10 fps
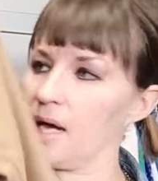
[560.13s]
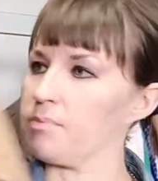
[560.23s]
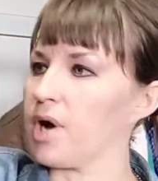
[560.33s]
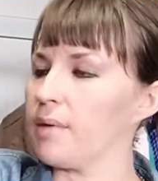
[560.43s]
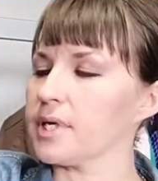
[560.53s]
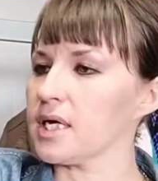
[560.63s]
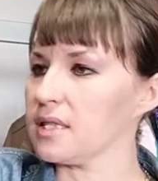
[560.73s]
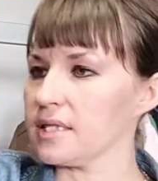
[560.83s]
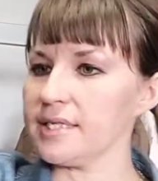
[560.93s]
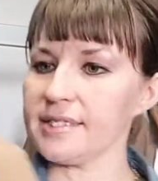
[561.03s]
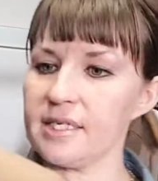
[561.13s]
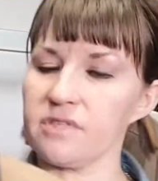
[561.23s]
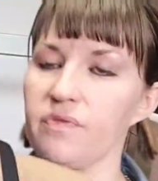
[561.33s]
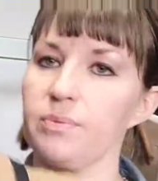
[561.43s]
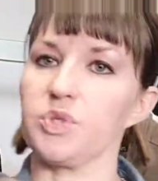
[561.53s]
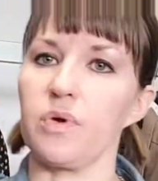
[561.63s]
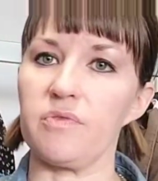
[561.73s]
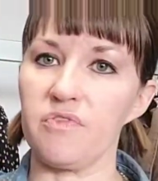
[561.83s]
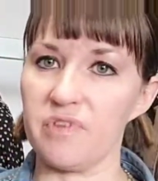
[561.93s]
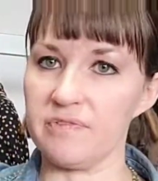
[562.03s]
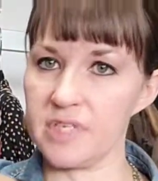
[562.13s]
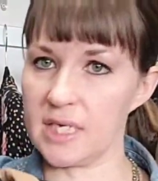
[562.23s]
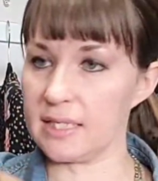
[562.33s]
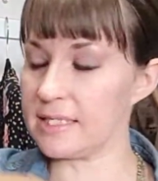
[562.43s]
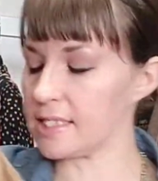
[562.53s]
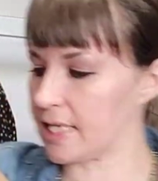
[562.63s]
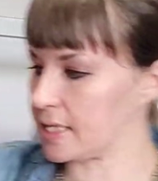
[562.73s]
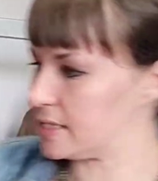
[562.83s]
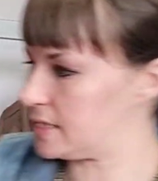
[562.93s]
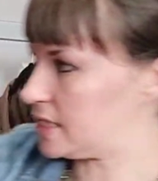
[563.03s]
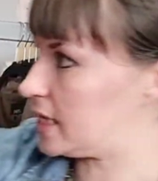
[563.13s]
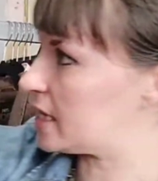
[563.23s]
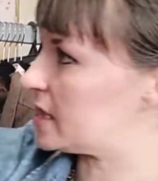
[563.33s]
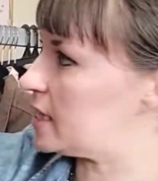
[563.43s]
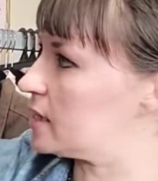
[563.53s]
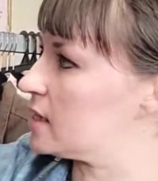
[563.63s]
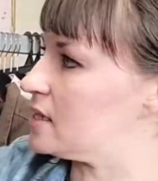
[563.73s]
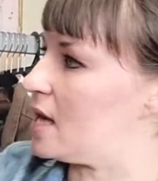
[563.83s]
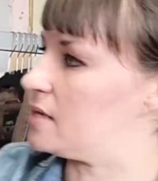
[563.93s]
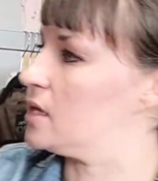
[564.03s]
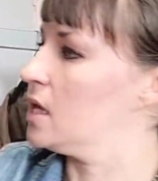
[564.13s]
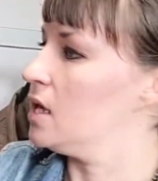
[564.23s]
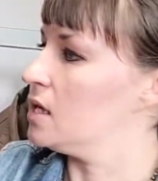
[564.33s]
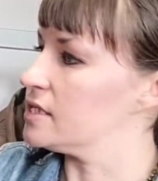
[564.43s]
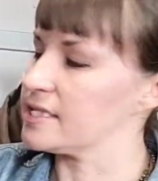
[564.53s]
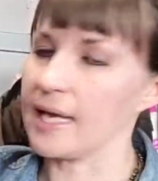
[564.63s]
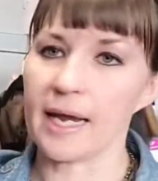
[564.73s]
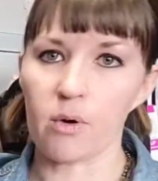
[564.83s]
I'm probably going to list this for between $50 and $60, I think, and then send out